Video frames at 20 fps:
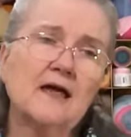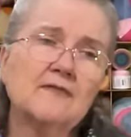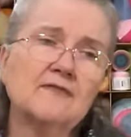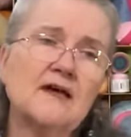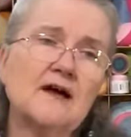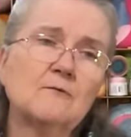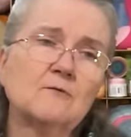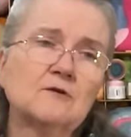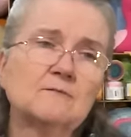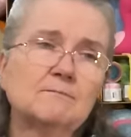
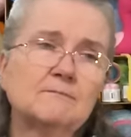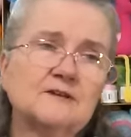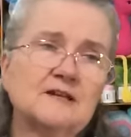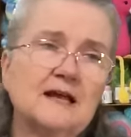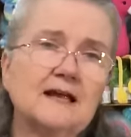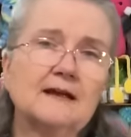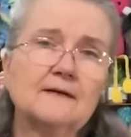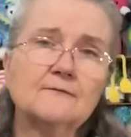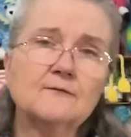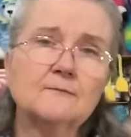that would
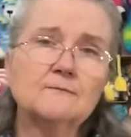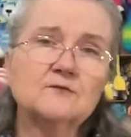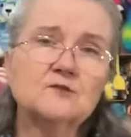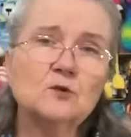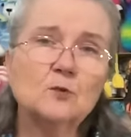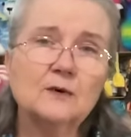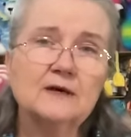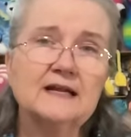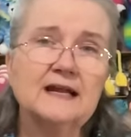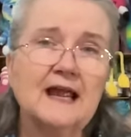take it from
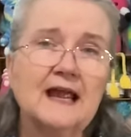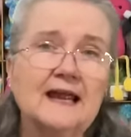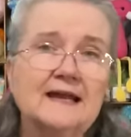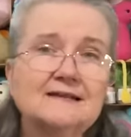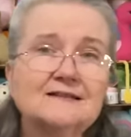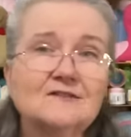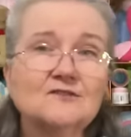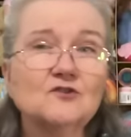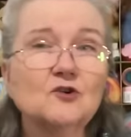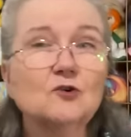28
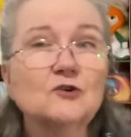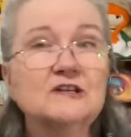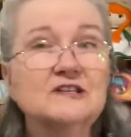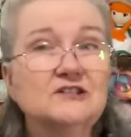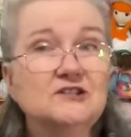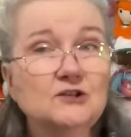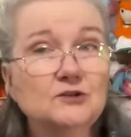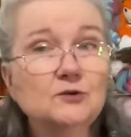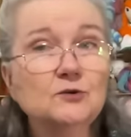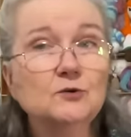to
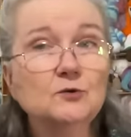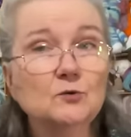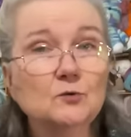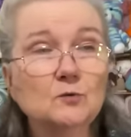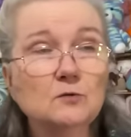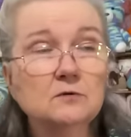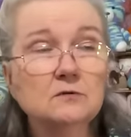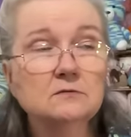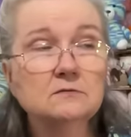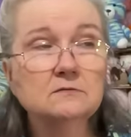
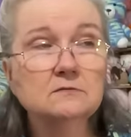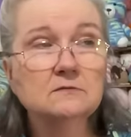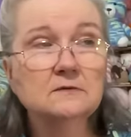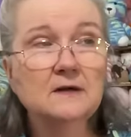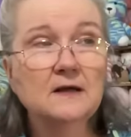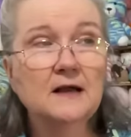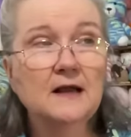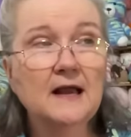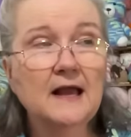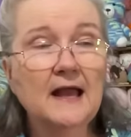32.
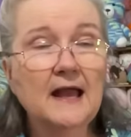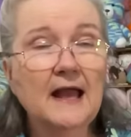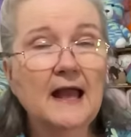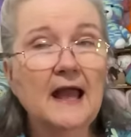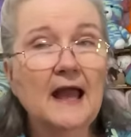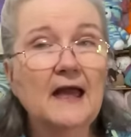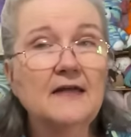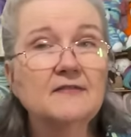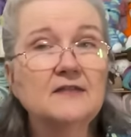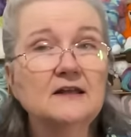
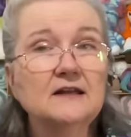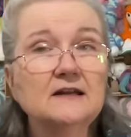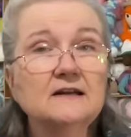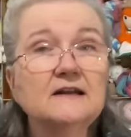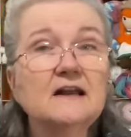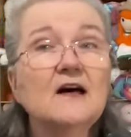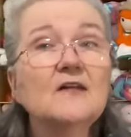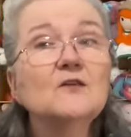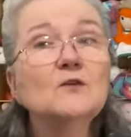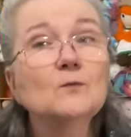And then
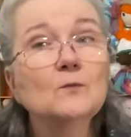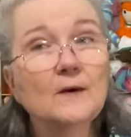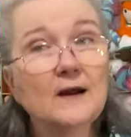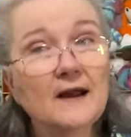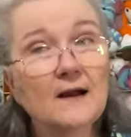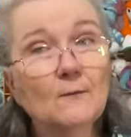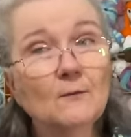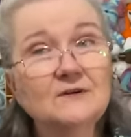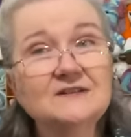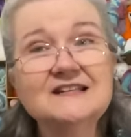another
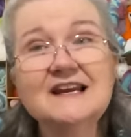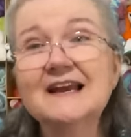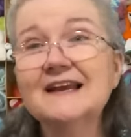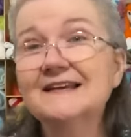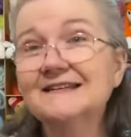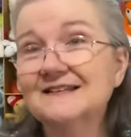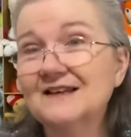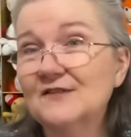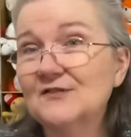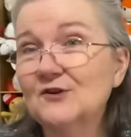round would take
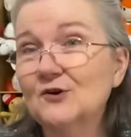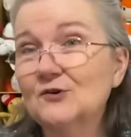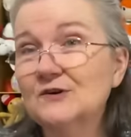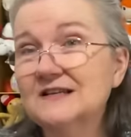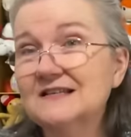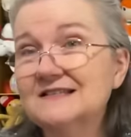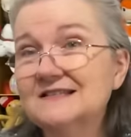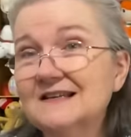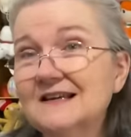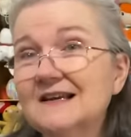it to
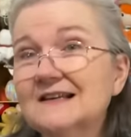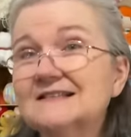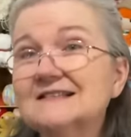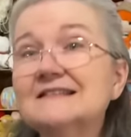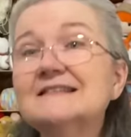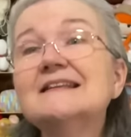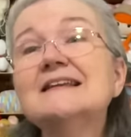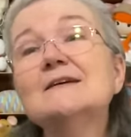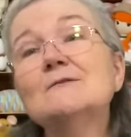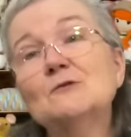36.
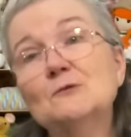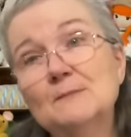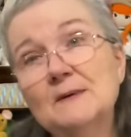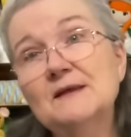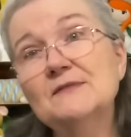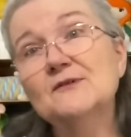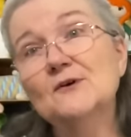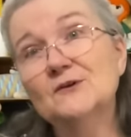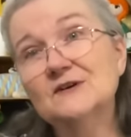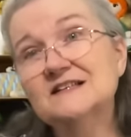And then it would be
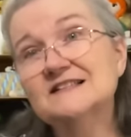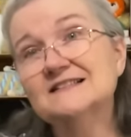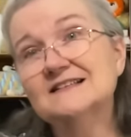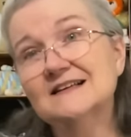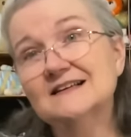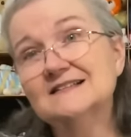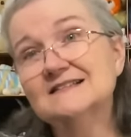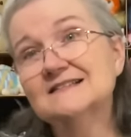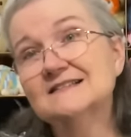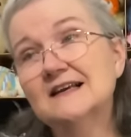
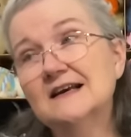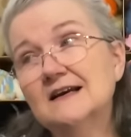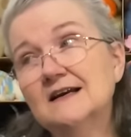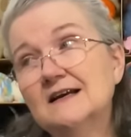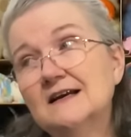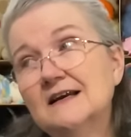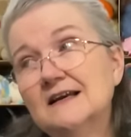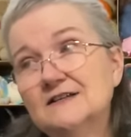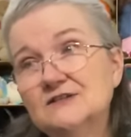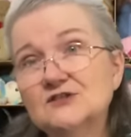36
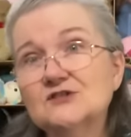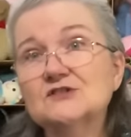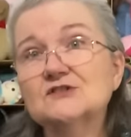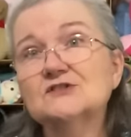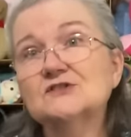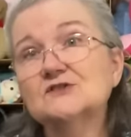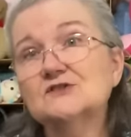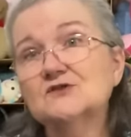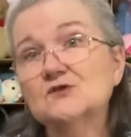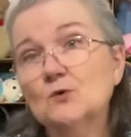
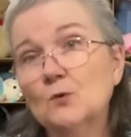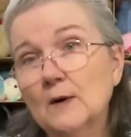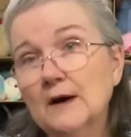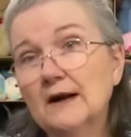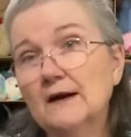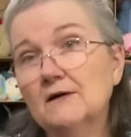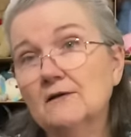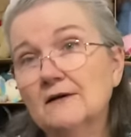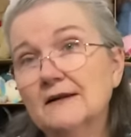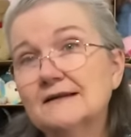inches
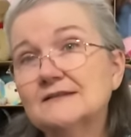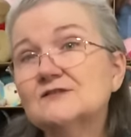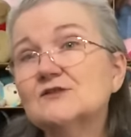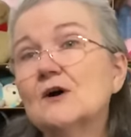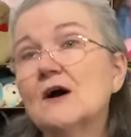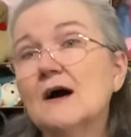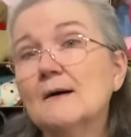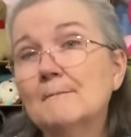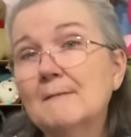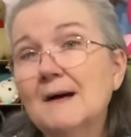squared. So
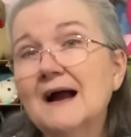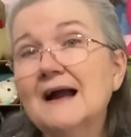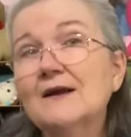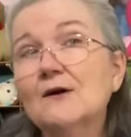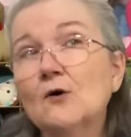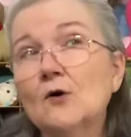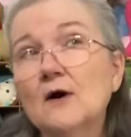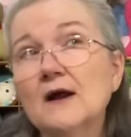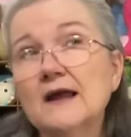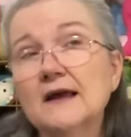I might
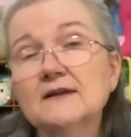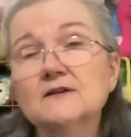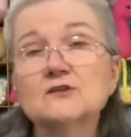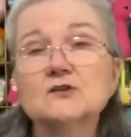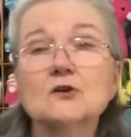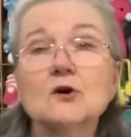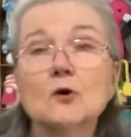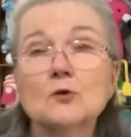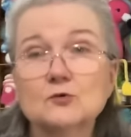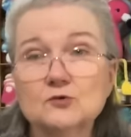go ahead and
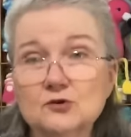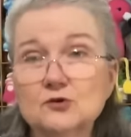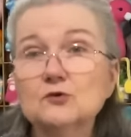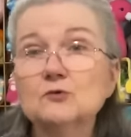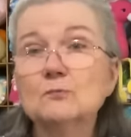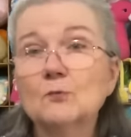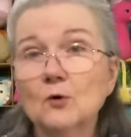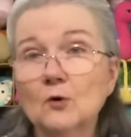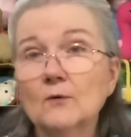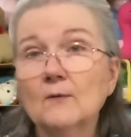go 2
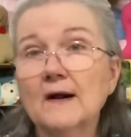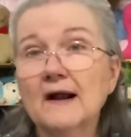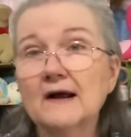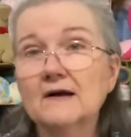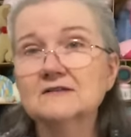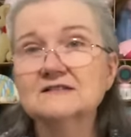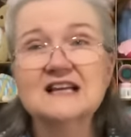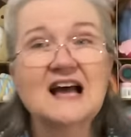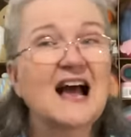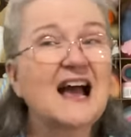more
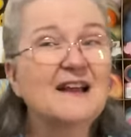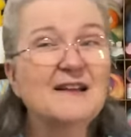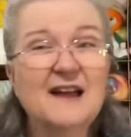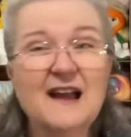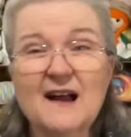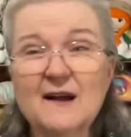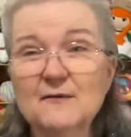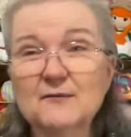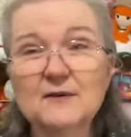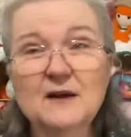rounds. I
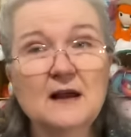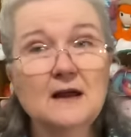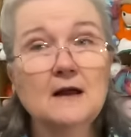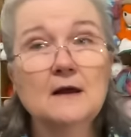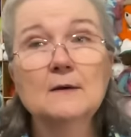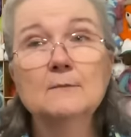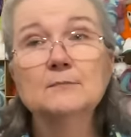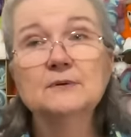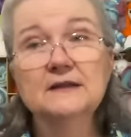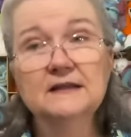have
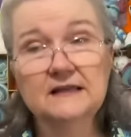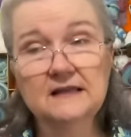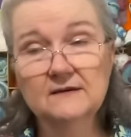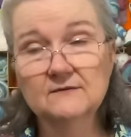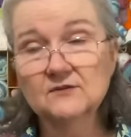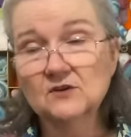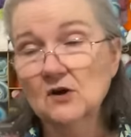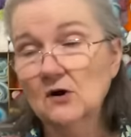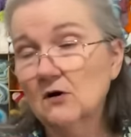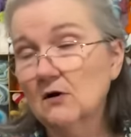plenty of
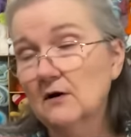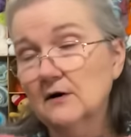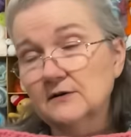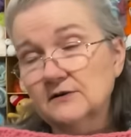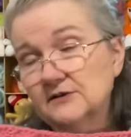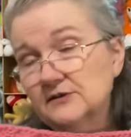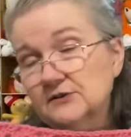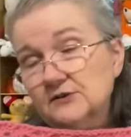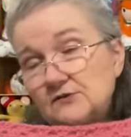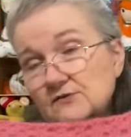yarn
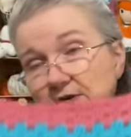to do